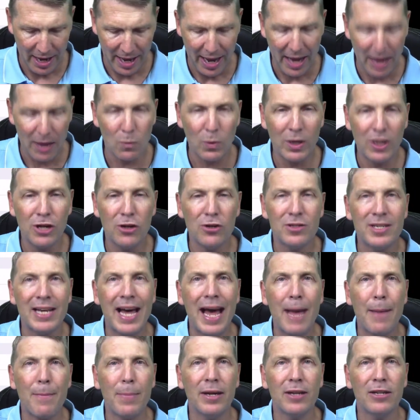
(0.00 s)
And when you
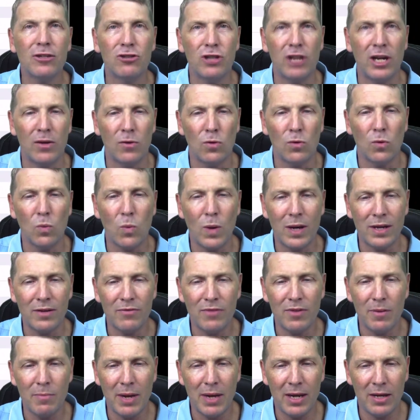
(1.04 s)
tap general, one
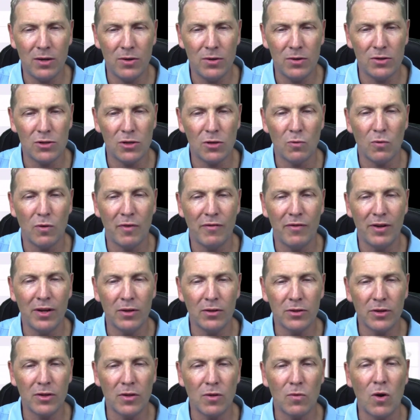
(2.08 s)
of the menus
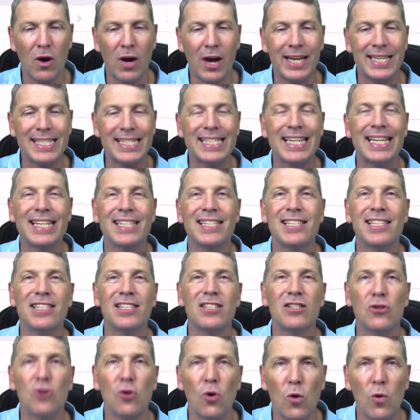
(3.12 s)
revealed on the right says
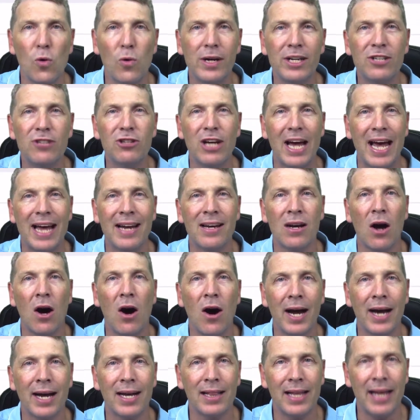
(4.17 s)
storage and
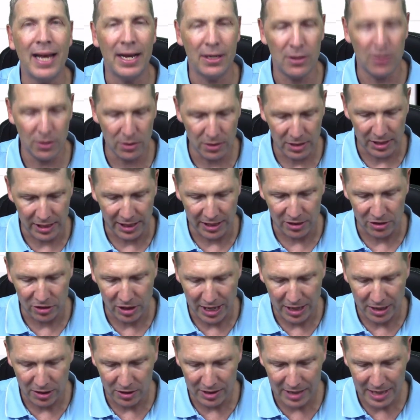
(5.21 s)
iCloud usage,
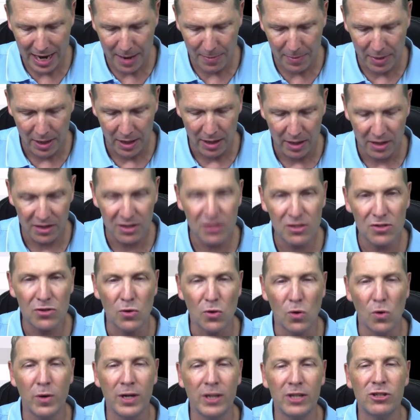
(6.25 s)
and you tap
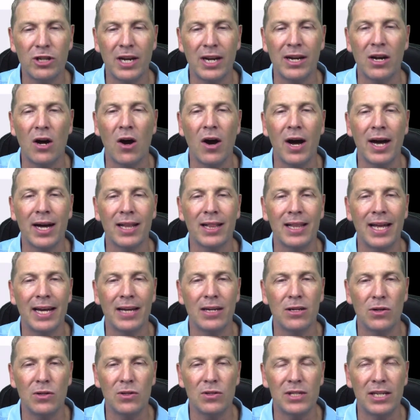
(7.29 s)
storage and
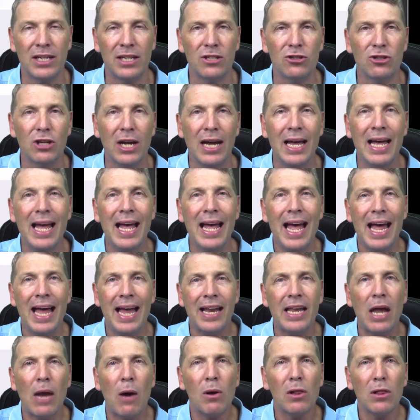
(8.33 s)
iCloud usage.
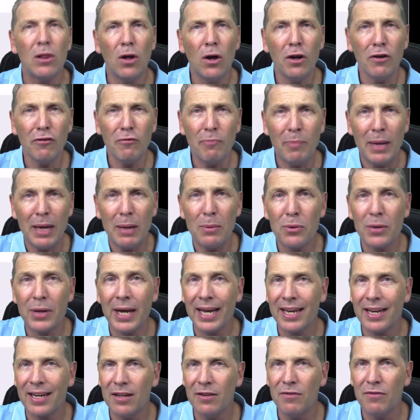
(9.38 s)
Now a lot of people
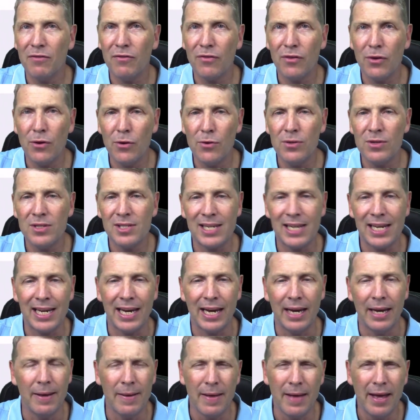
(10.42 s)
get confused
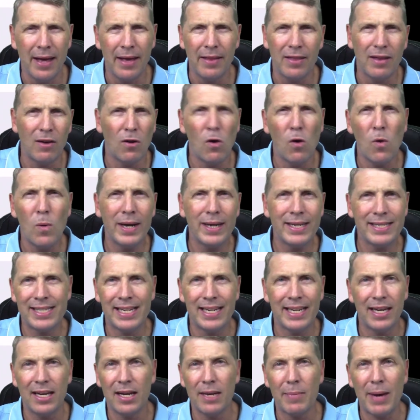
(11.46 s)
here. They're always
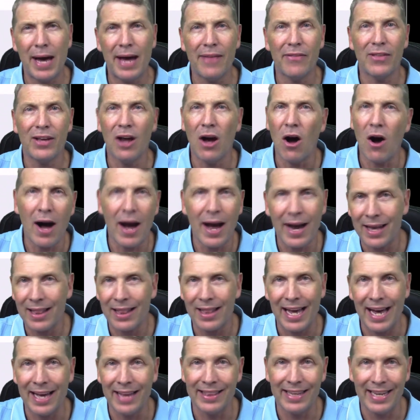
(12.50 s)
thinking about the
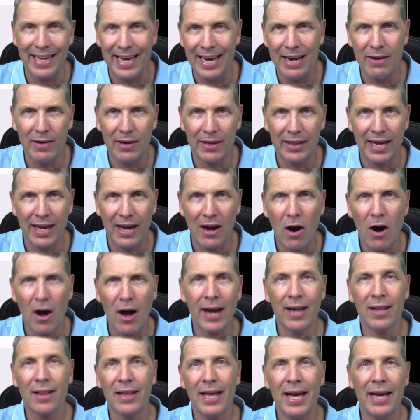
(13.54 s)
iCloud. They're hearing their
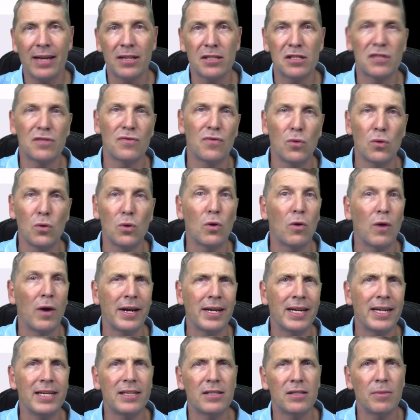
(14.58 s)
iCloud is full, or I
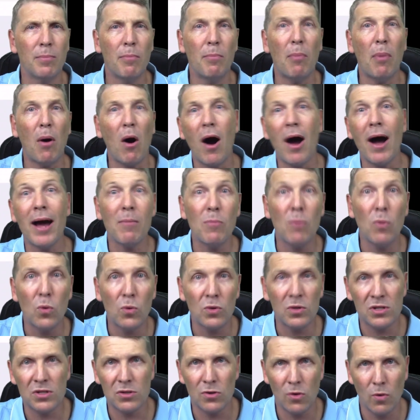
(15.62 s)
need to buy
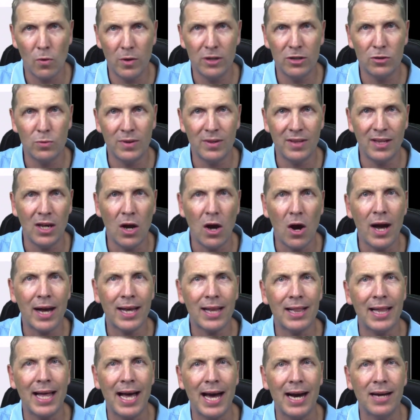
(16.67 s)
more storage with the
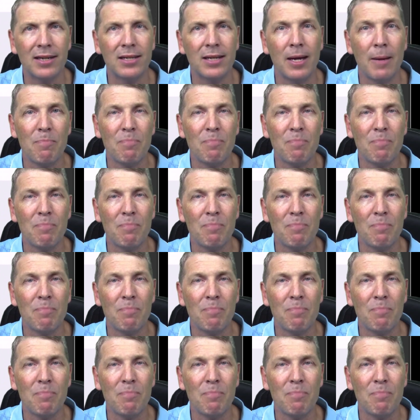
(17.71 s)
iCloud.